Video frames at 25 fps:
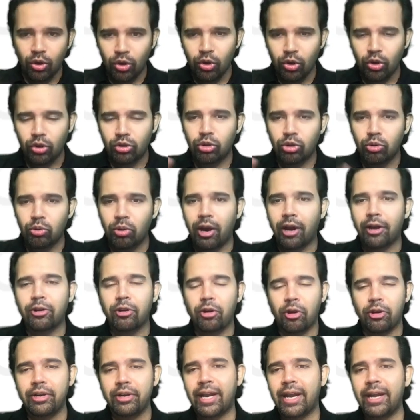look through our
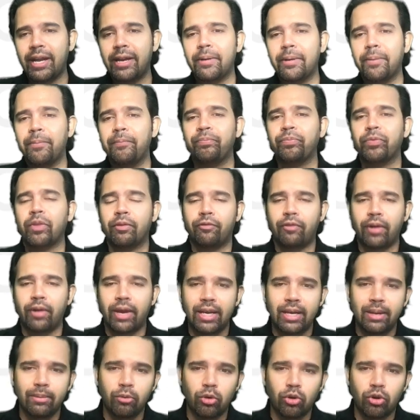content
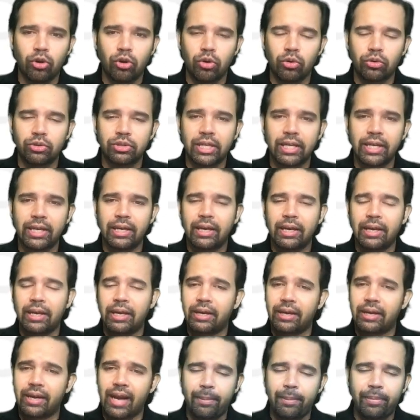fairly more closely
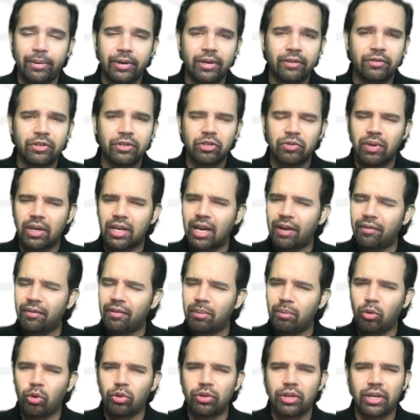rapid revision will cover
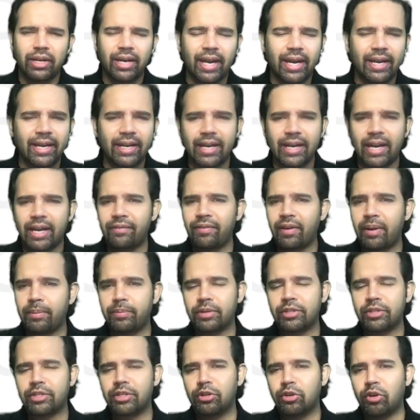more than 90 95
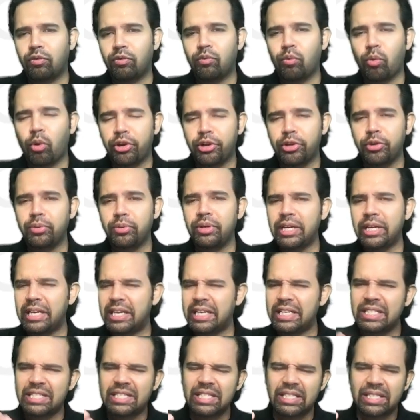percent of what you need
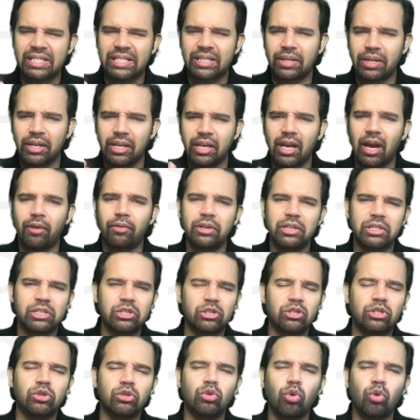in just three hours
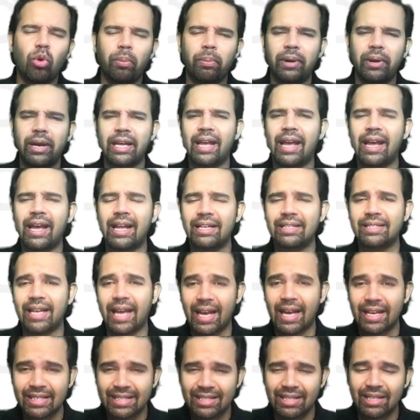nobody else
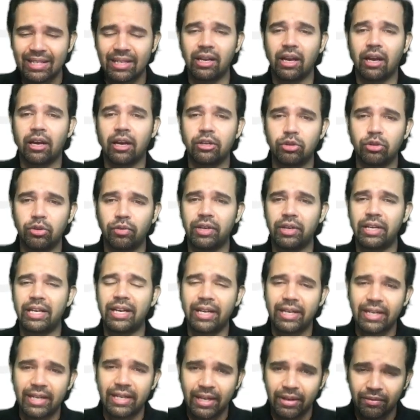has three hours of
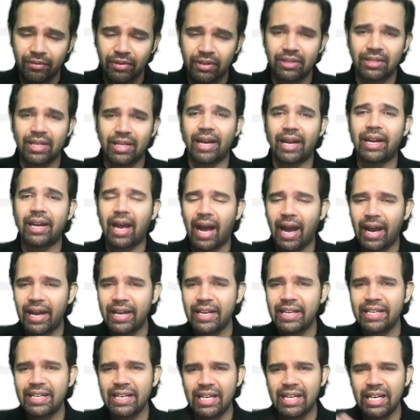ent with that high
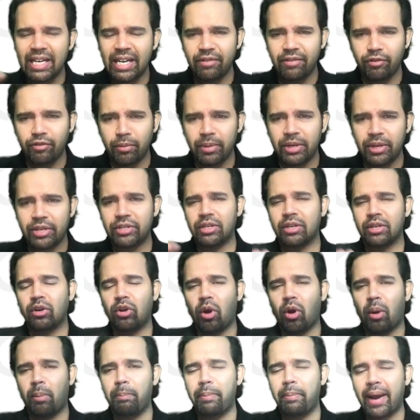yield information
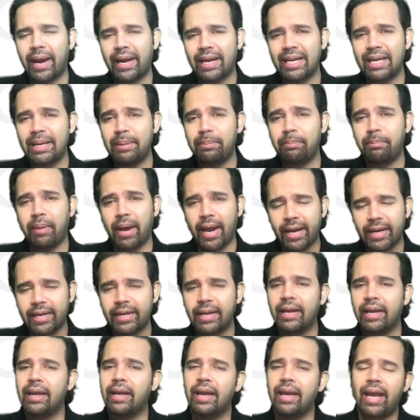compactly
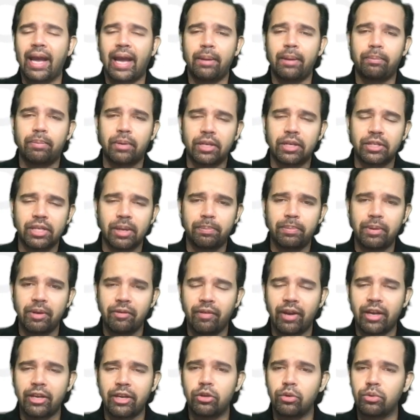packed and plus our
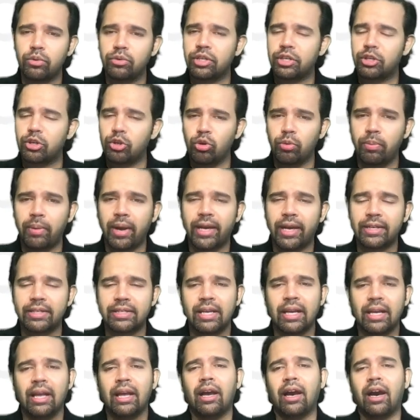pyqs and q banks
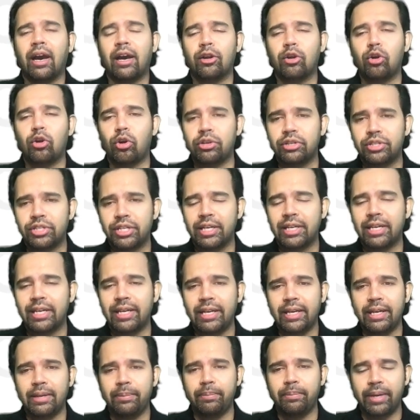are
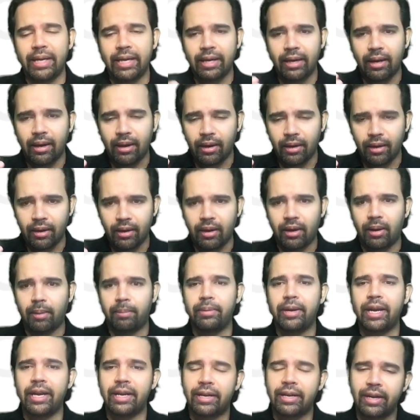constantly being uh,
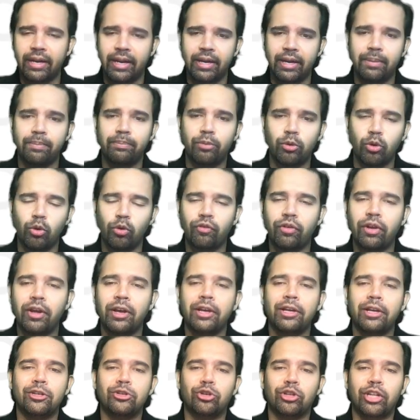updated and improved
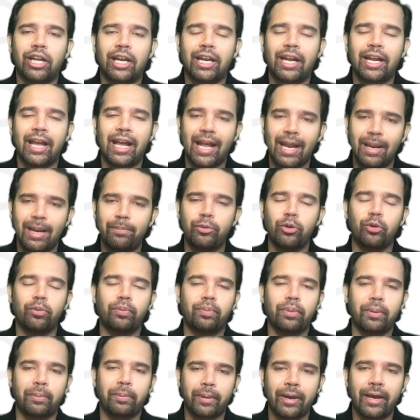so that'll help you
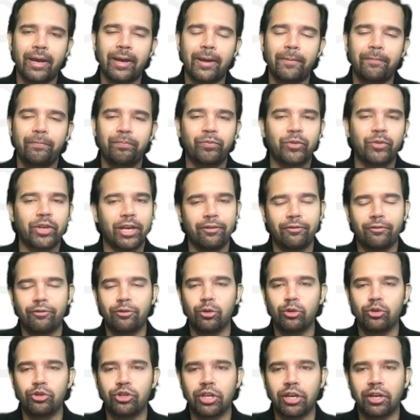prepare in
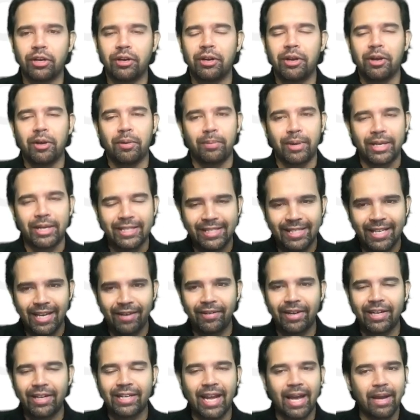future by
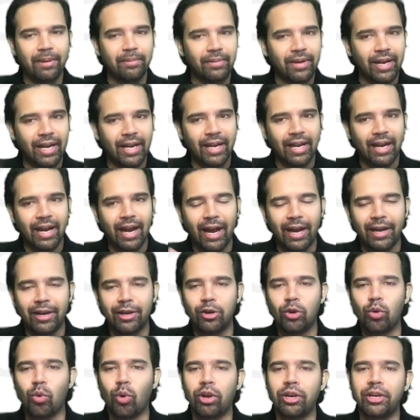saving time getting higher
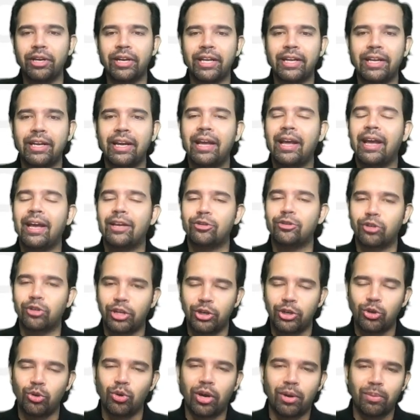quality so that
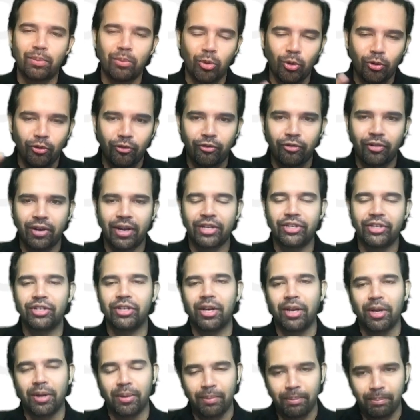you are more fresh
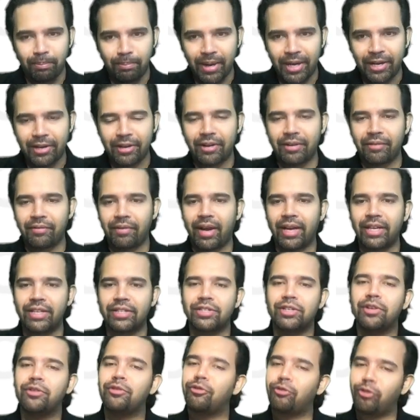better
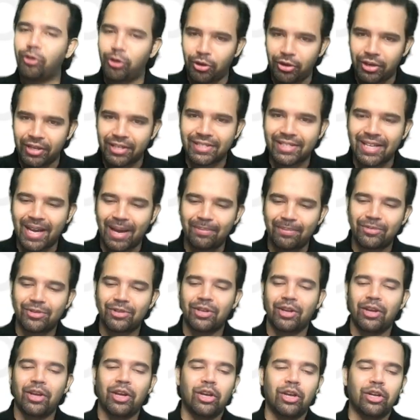revised for your exams
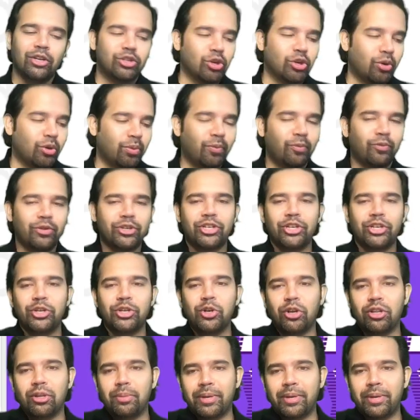so wishing you all